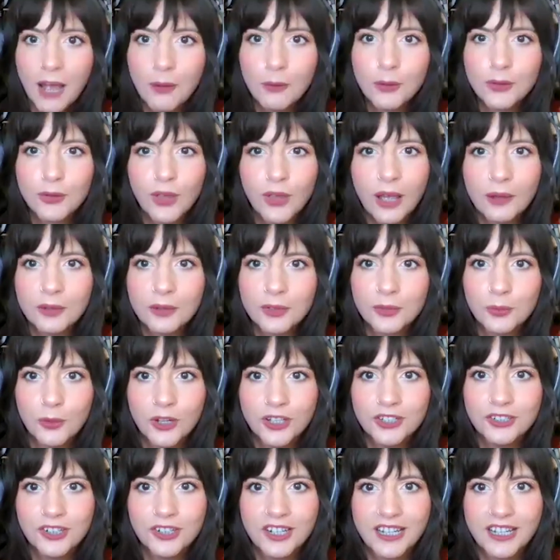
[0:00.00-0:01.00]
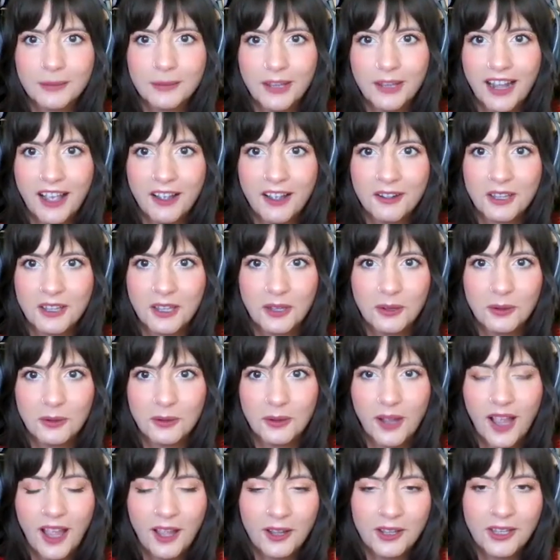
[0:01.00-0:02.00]
I was wondering about how
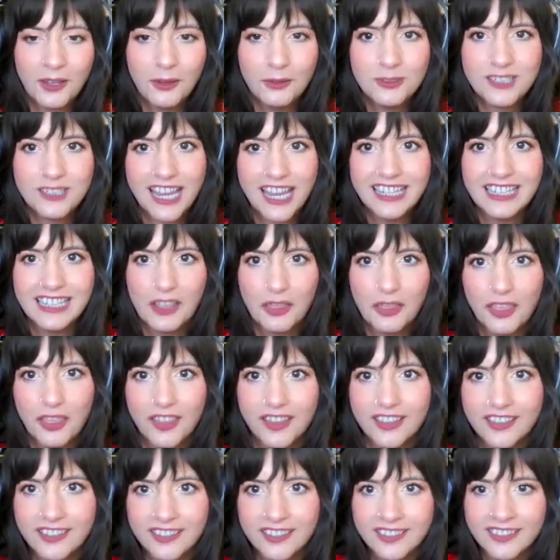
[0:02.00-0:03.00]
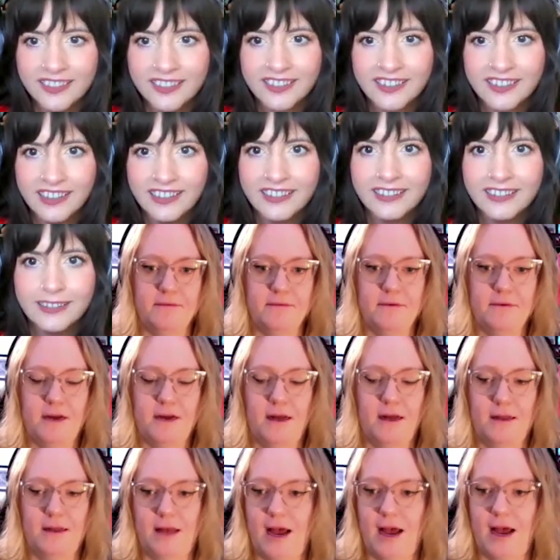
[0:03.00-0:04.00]
you dated this.
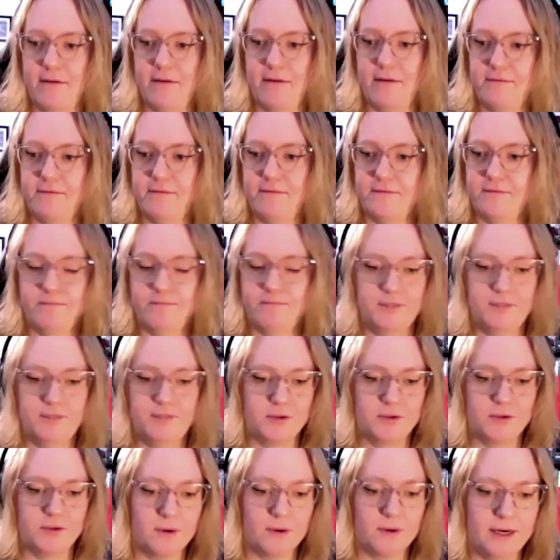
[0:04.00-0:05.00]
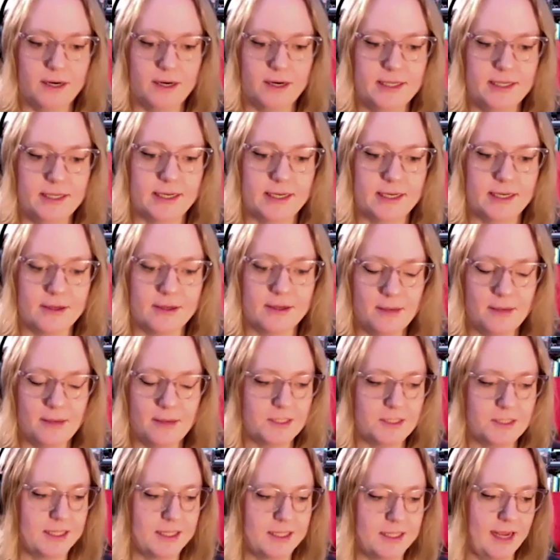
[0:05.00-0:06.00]
A lot of stories and
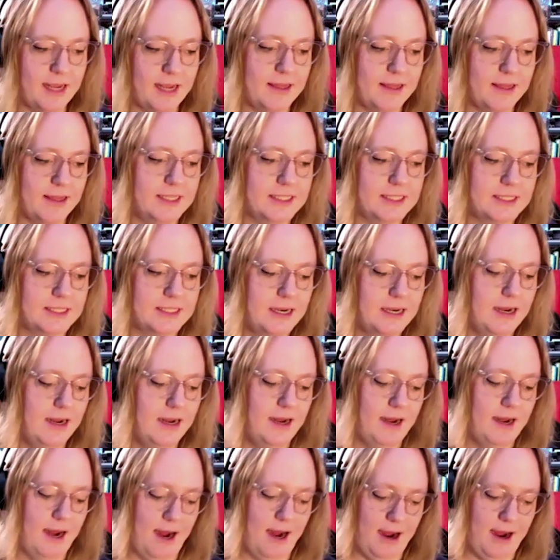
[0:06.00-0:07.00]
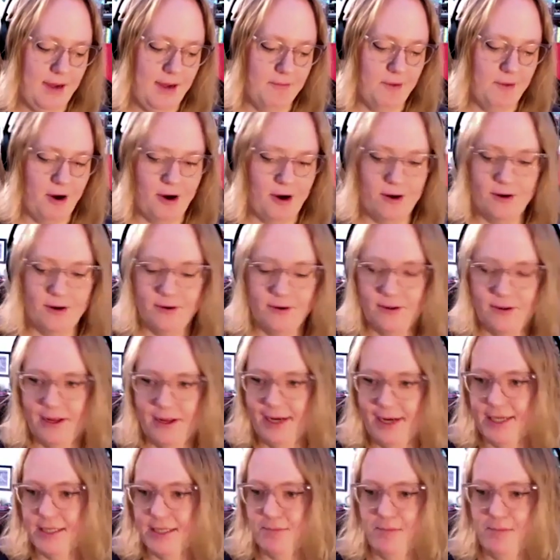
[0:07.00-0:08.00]
clips like this aren't
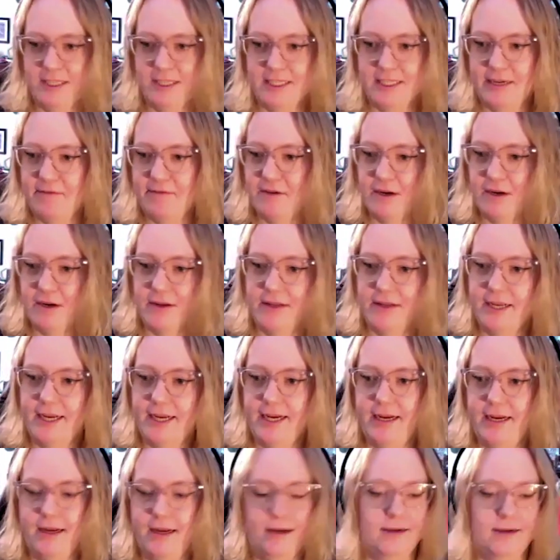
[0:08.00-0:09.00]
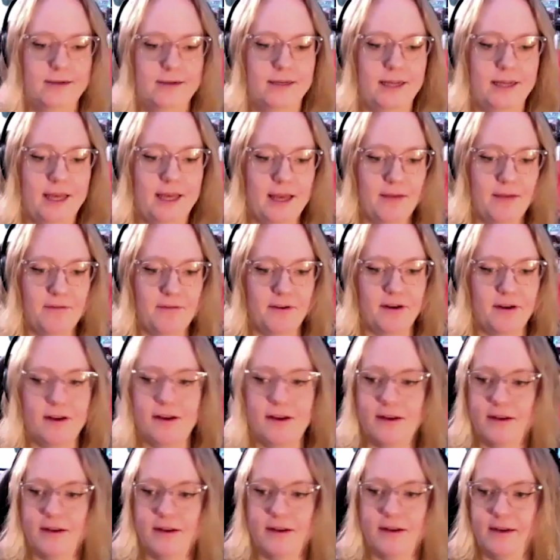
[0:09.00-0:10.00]
like specifically given
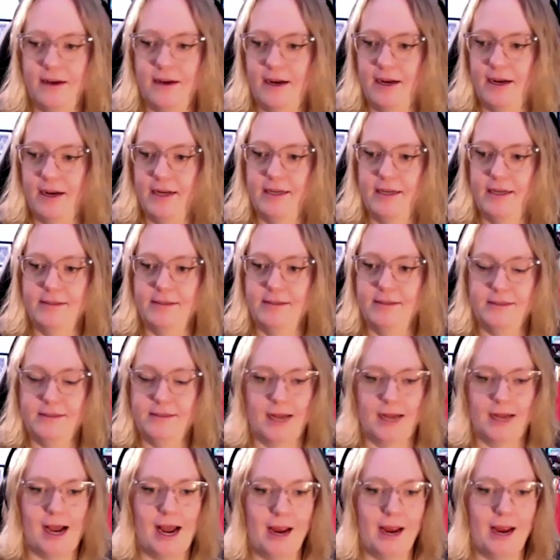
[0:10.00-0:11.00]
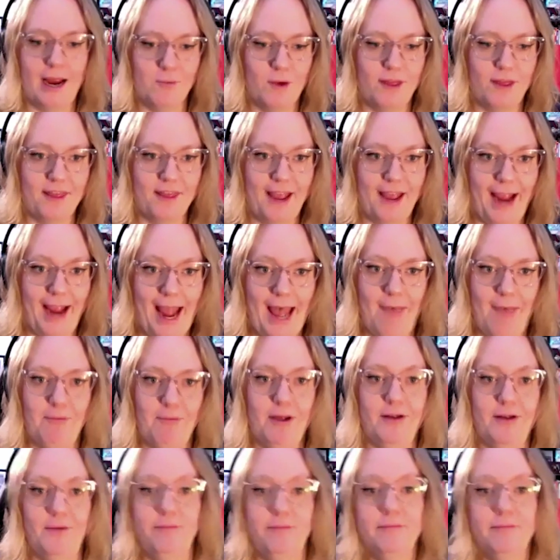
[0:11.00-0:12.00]
a time when they
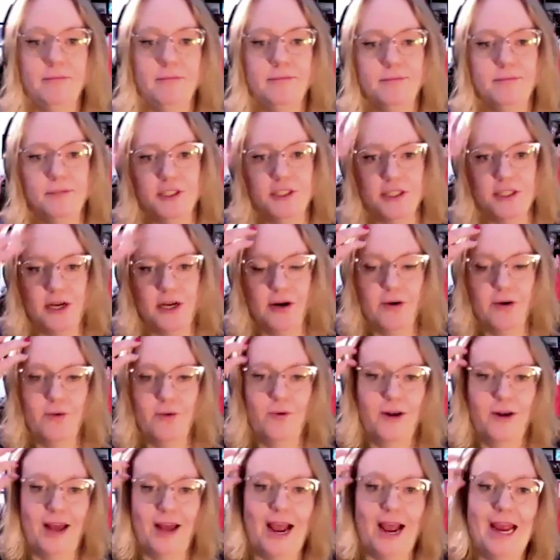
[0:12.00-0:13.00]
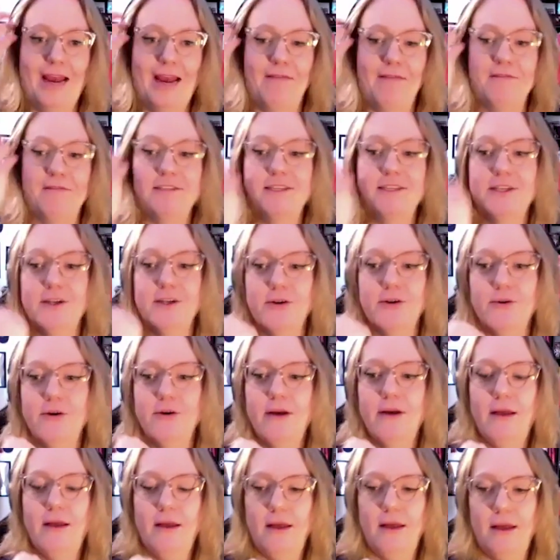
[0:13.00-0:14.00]
happen. So what I have to do
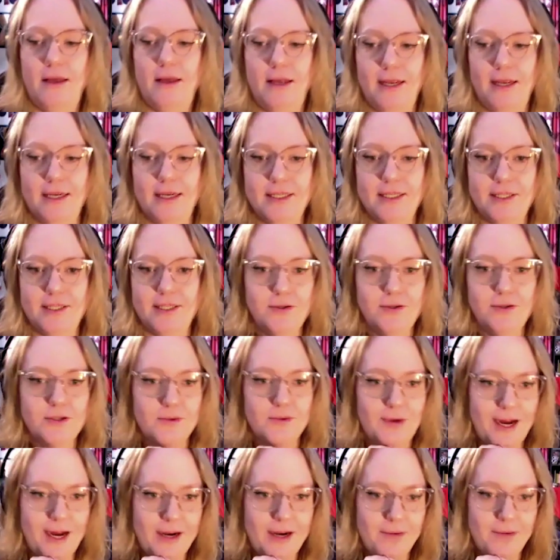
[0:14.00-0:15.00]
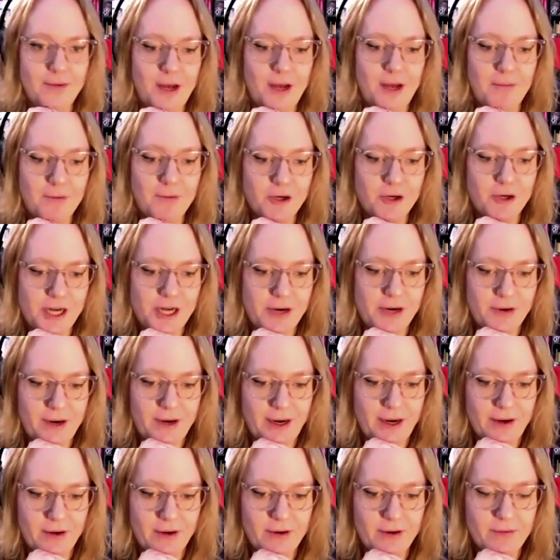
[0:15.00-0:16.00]
is use a random number
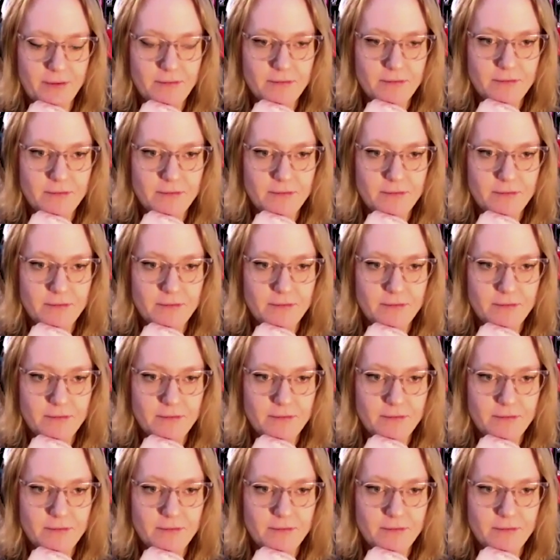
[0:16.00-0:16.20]
generator